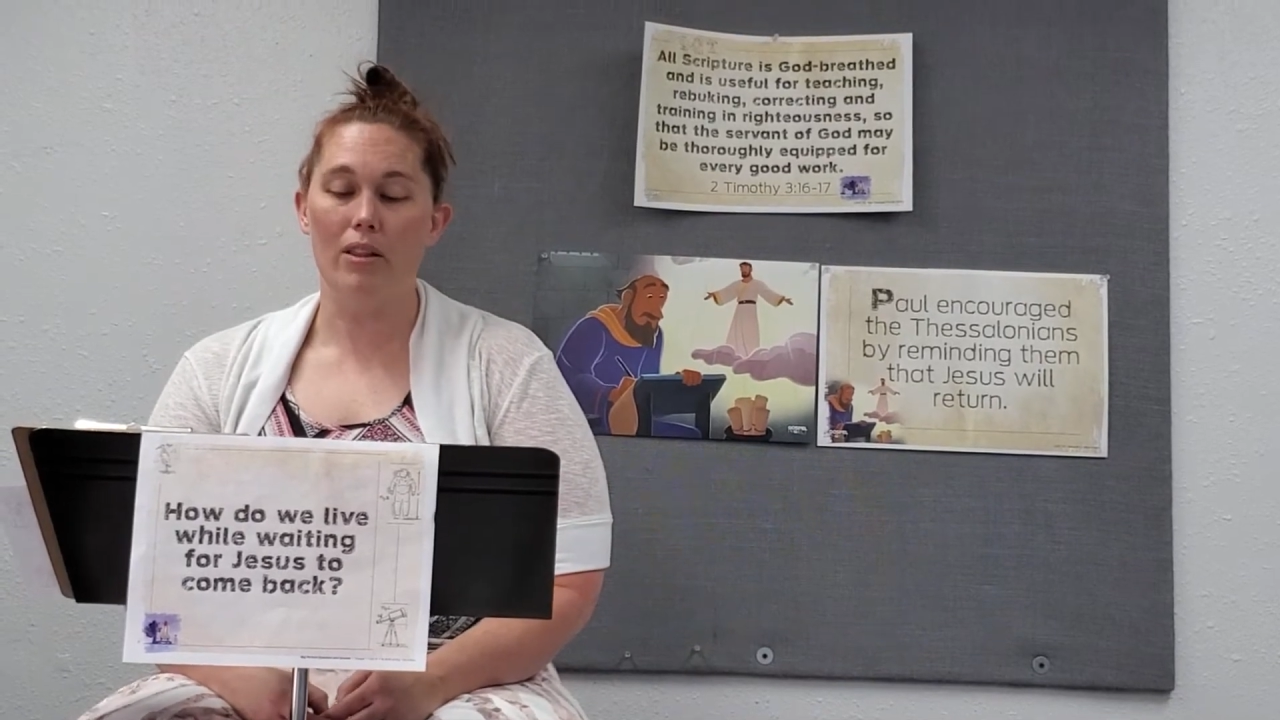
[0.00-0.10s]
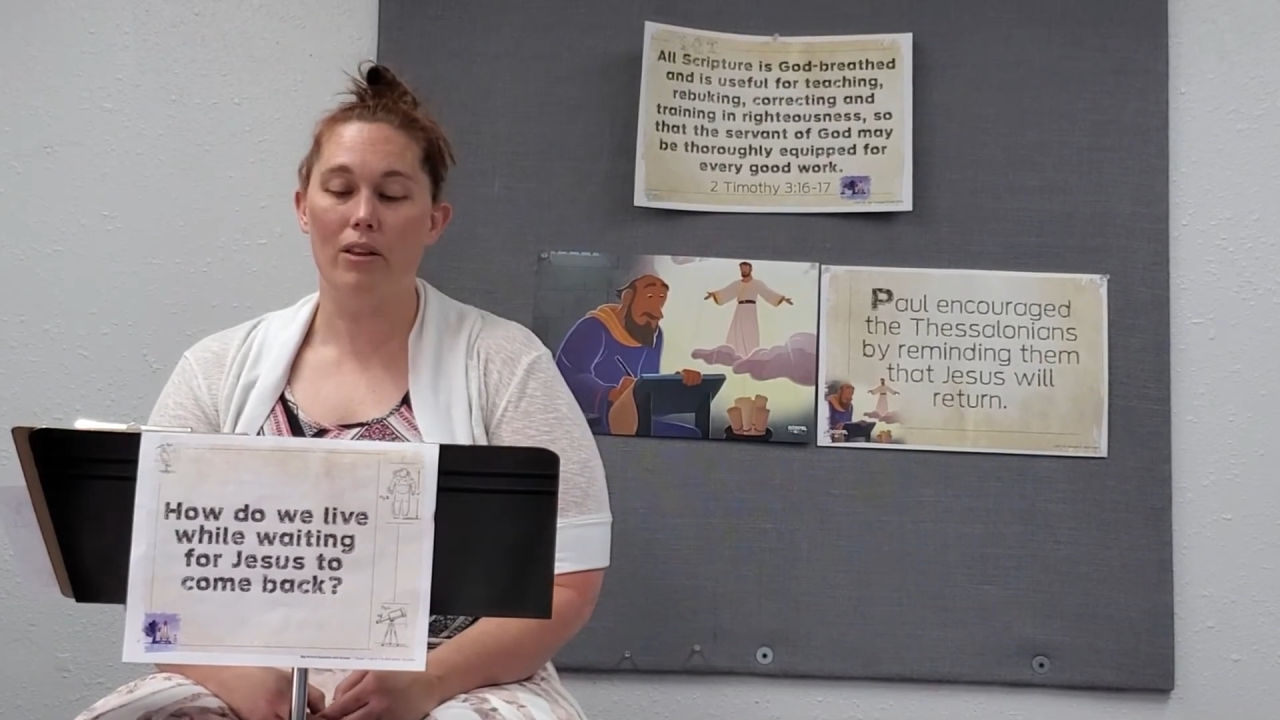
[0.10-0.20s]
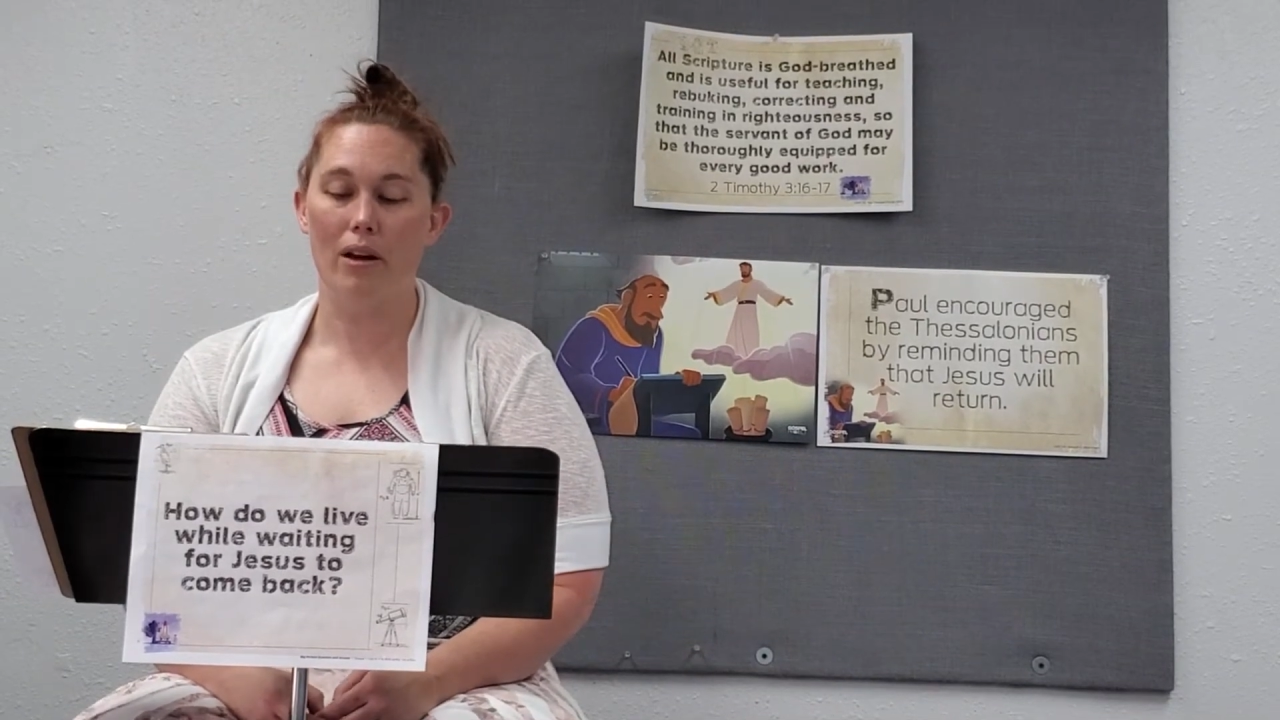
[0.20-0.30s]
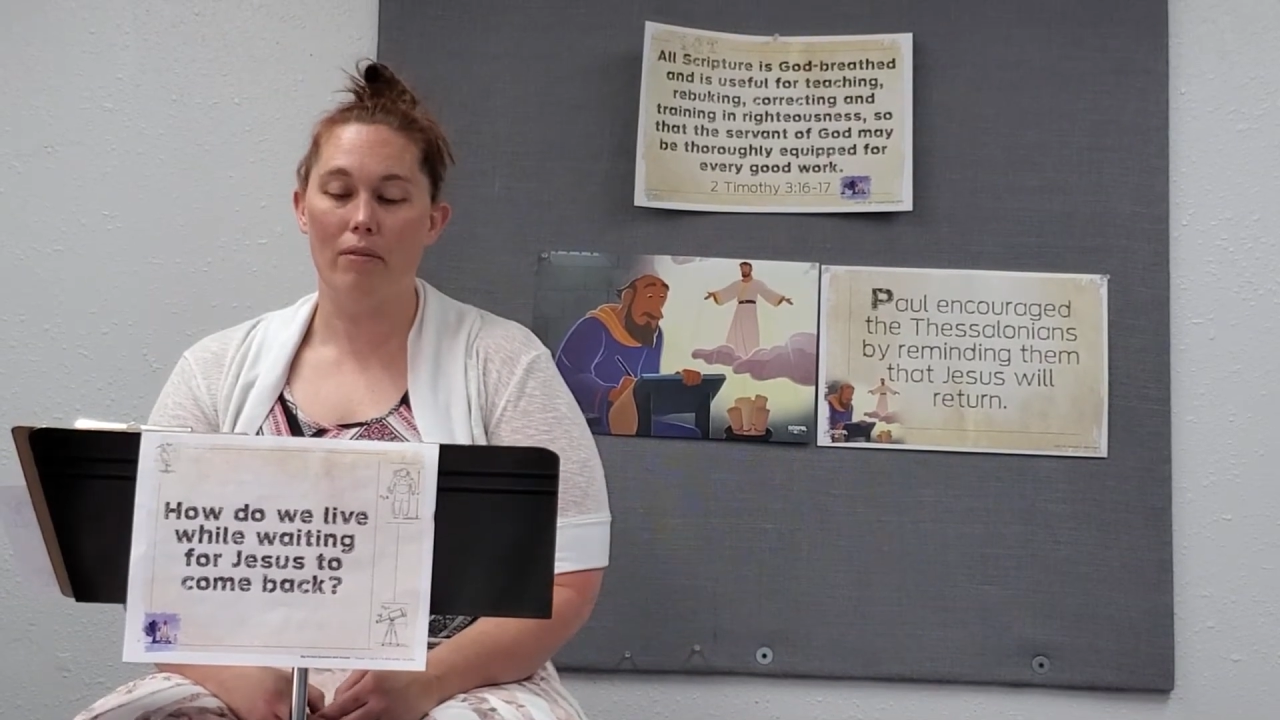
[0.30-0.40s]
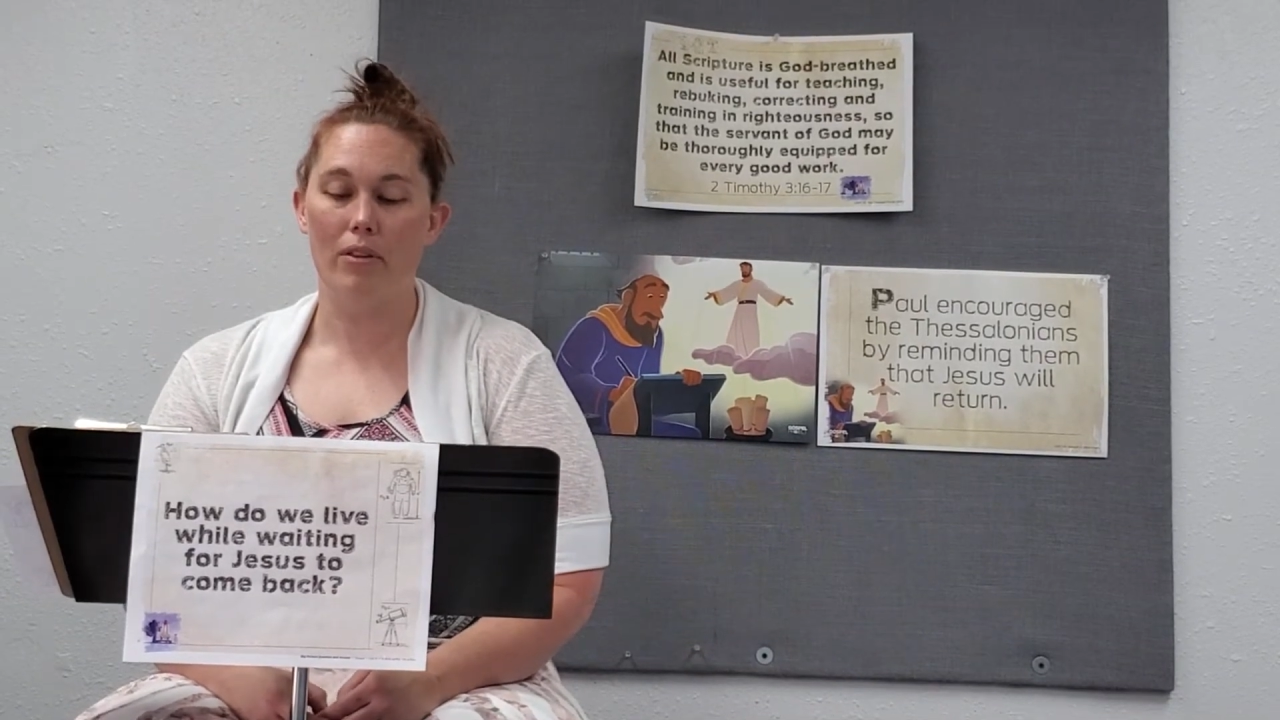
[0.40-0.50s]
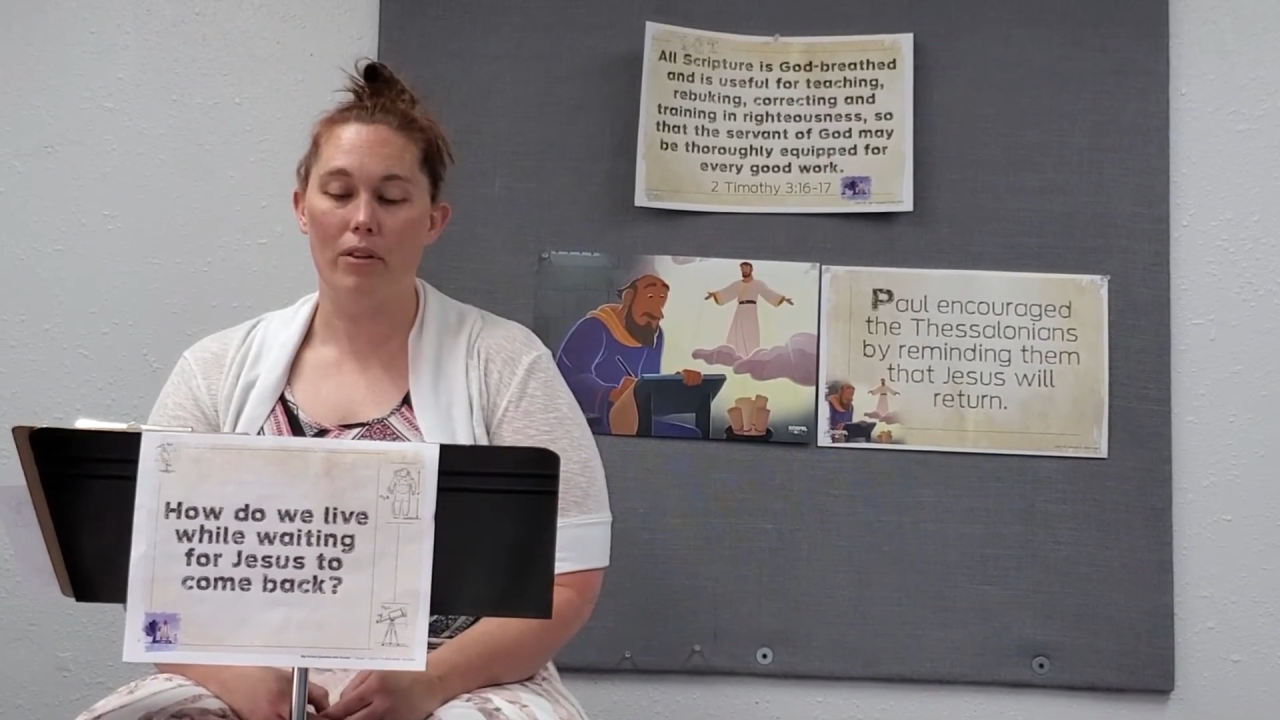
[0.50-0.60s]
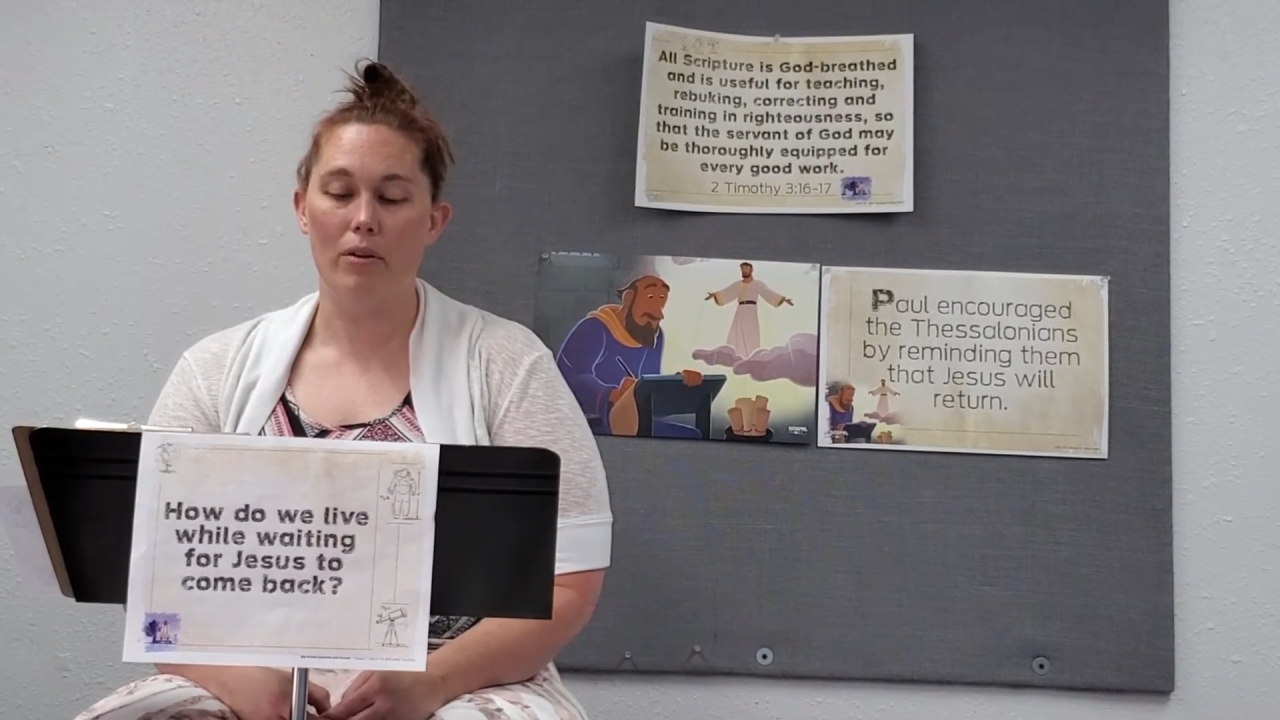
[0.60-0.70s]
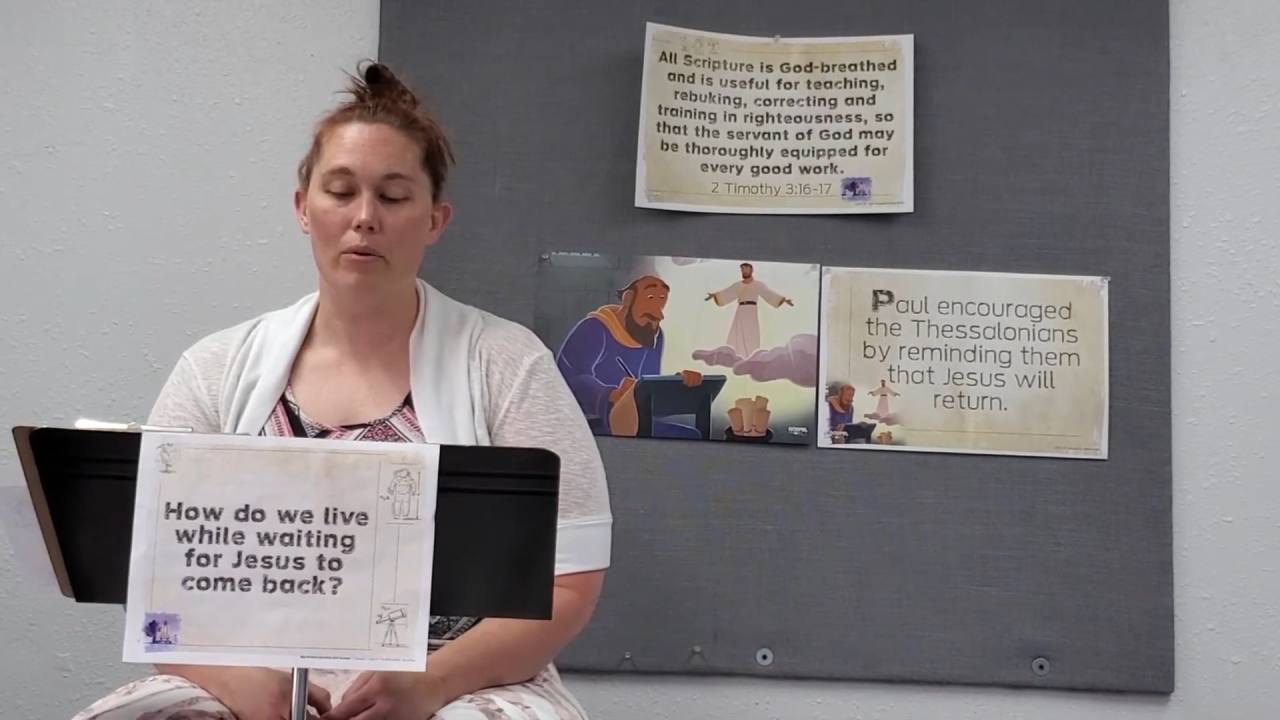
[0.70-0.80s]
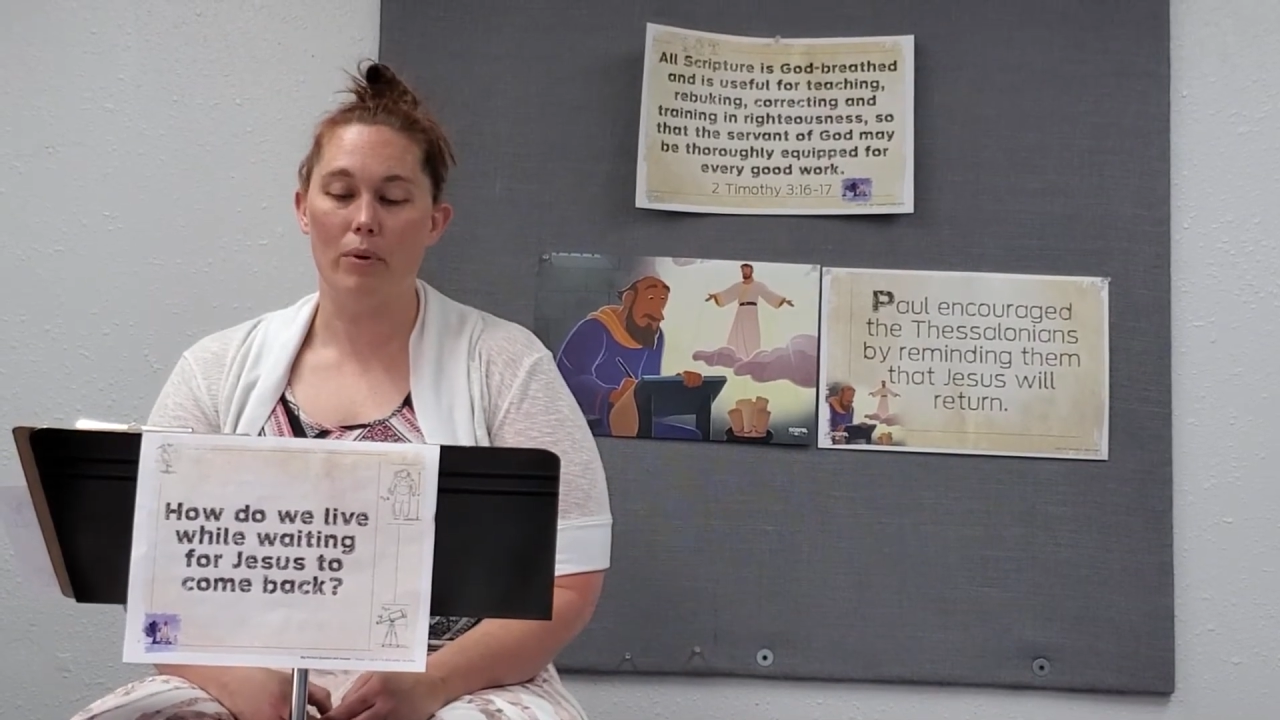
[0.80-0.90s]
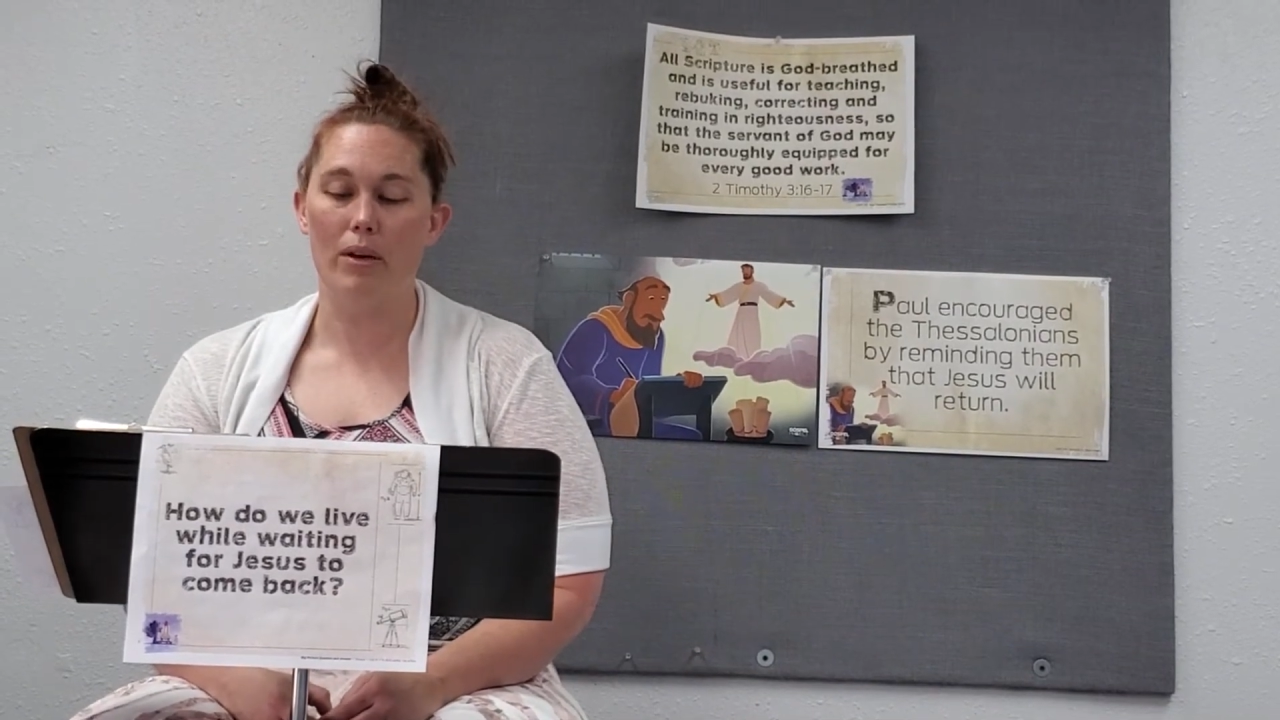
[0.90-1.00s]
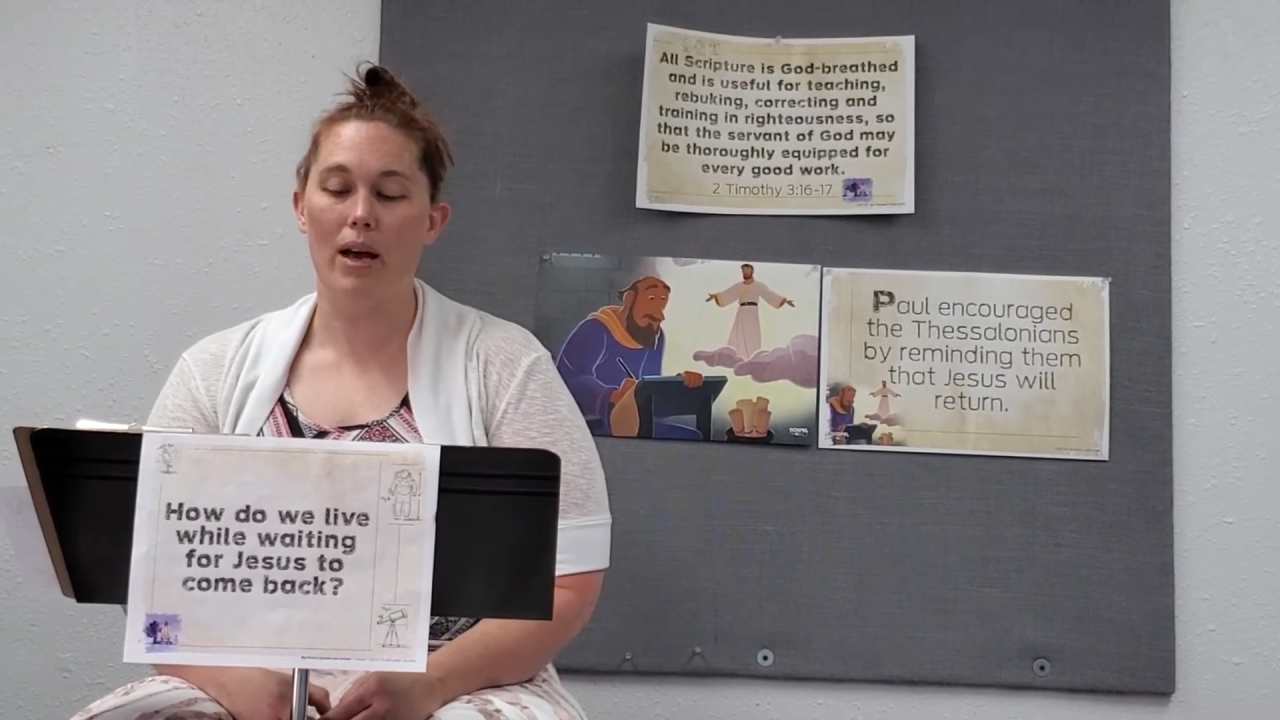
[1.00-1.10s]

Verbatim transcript: the Lord will